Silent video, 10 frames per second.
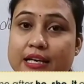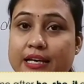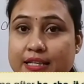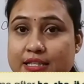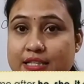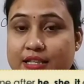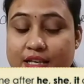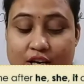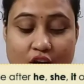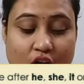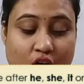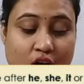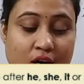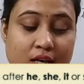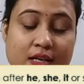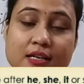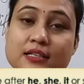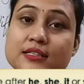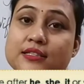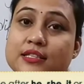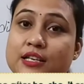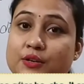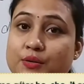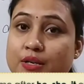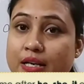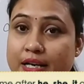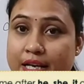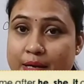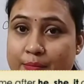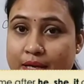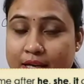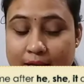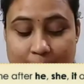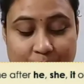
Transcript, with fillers: it or singular naming